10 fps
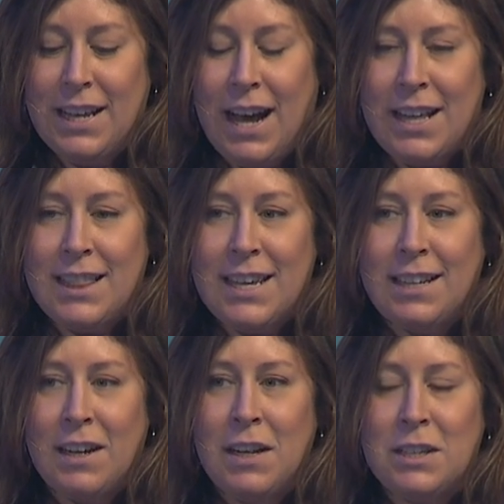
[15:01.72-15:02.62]
I
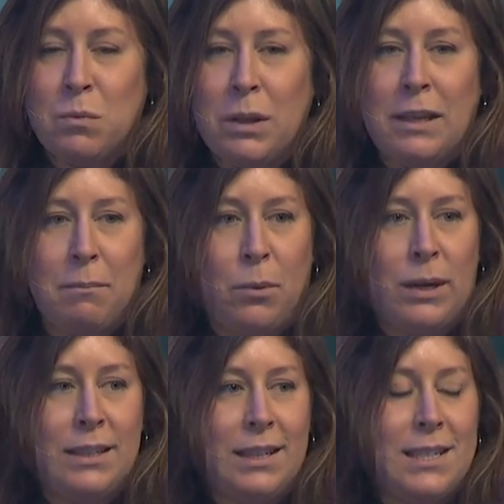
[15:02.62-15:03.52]
think it's really
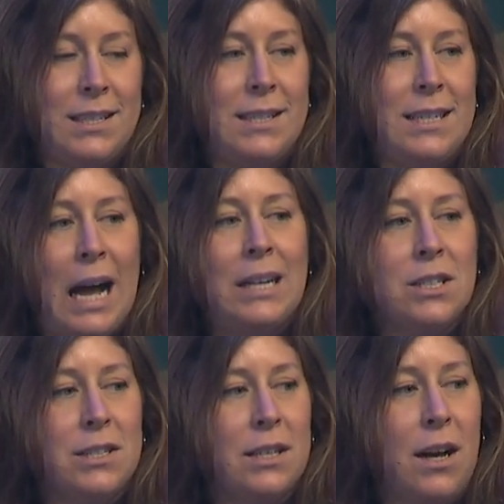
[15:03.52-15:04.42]
important that this is not
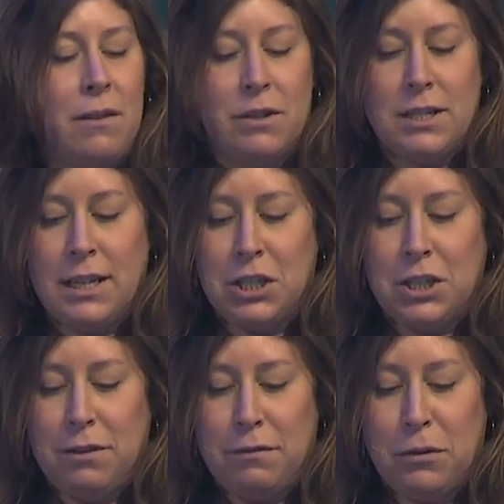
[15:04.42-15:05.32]
just a
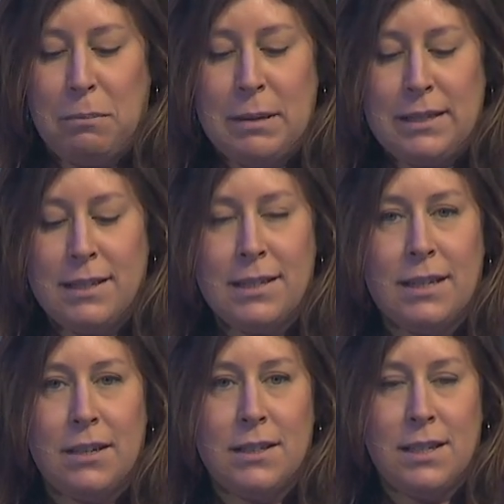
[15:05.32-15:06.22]
conversation for business
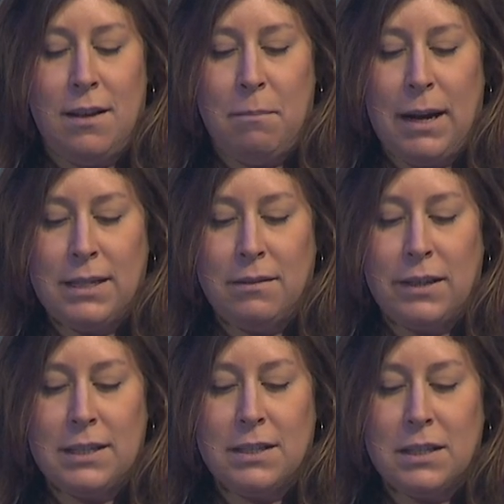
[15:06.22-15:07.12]
leaders and impact
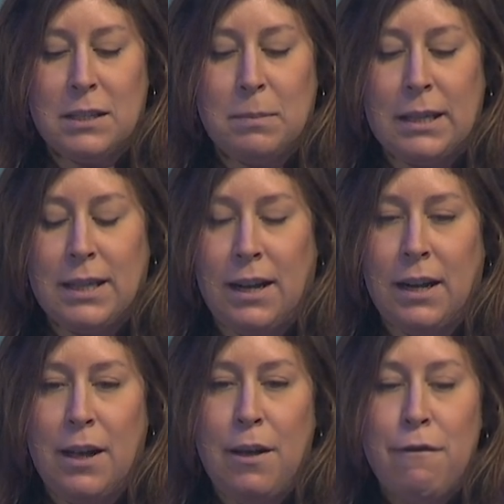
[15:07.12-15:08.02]
investors, but that
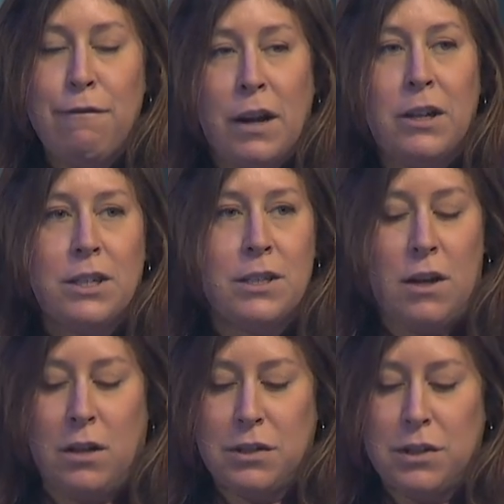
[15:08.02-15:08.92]
funders
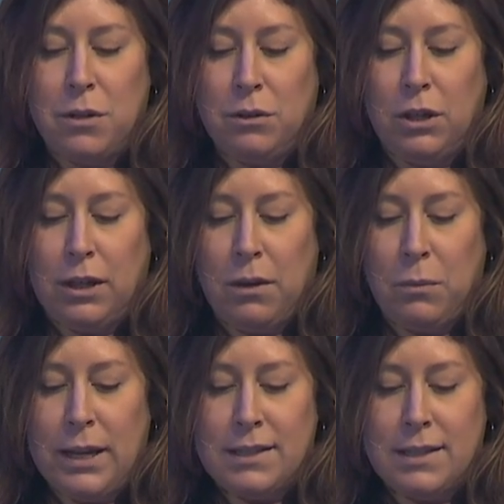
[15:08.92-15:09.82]
also look at
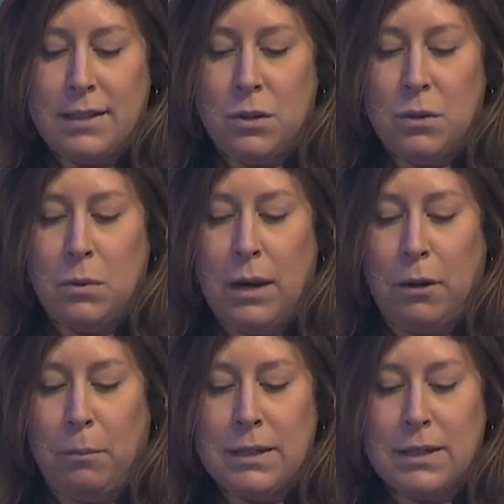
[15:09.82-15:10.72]
ways to
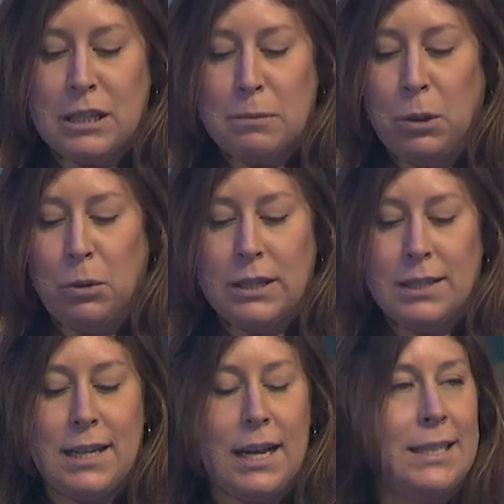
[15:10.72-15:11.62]
help us explore,
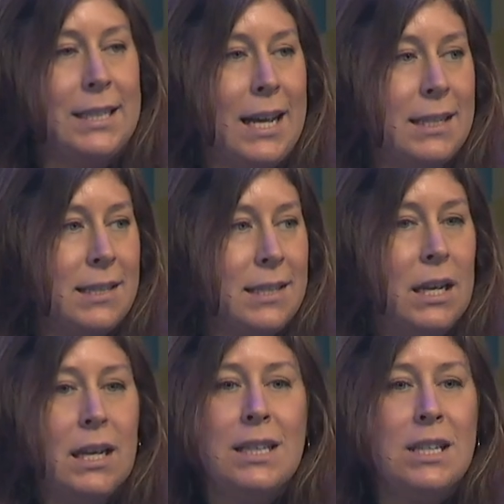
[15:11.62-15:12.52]
design, test
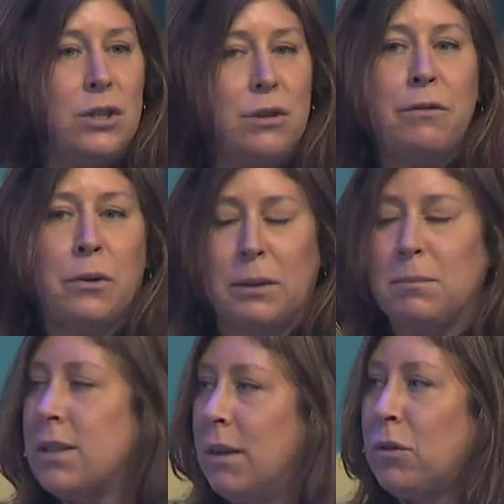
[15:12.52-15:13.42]
these new
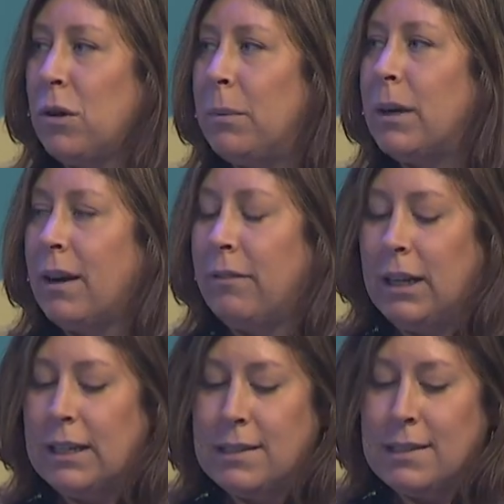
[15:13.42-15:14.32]
forms of corporate
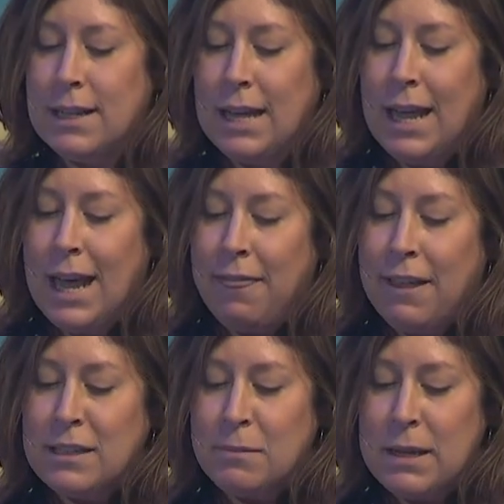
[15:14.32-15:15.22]
governance. And
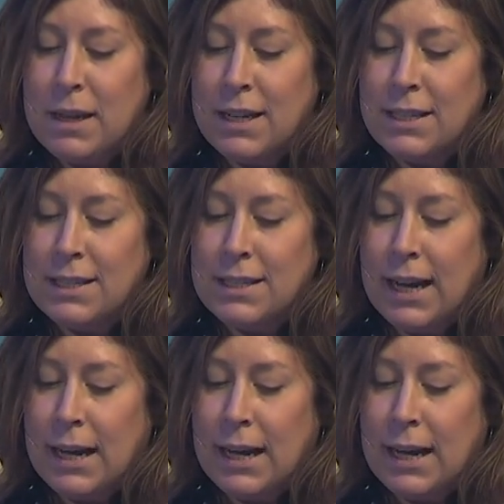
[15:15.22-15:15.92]
that's because